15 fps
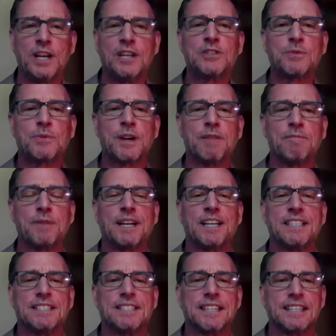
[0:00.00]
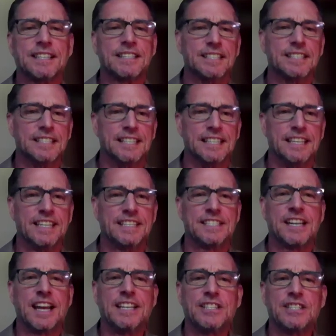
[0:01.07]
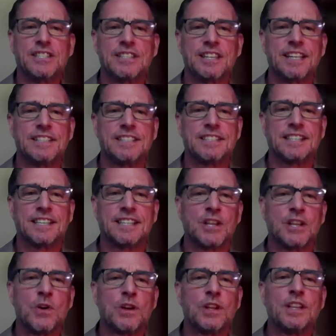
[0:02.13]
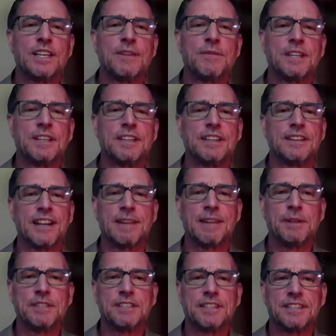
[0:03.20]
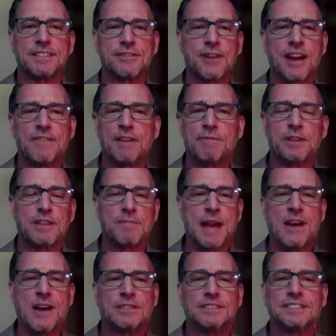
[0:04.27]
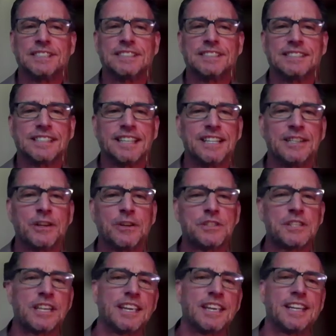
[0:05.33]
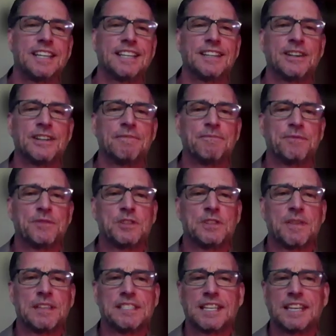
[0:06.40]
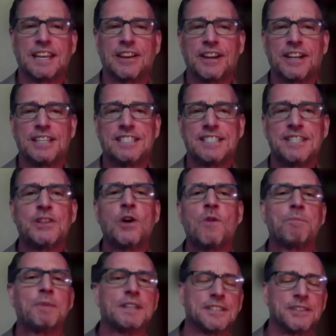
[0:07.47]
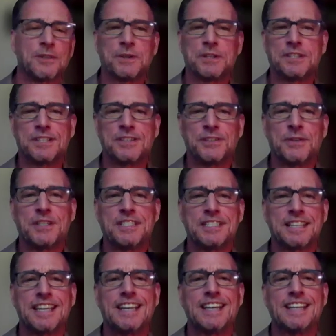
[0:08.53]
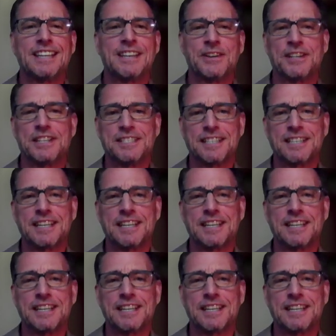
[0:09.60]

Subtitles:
elsewhere, but it's nice that locally we are able to drive up to the mountain and go skiing, and our ski area is still open. So we're still doing skiing. Here it is in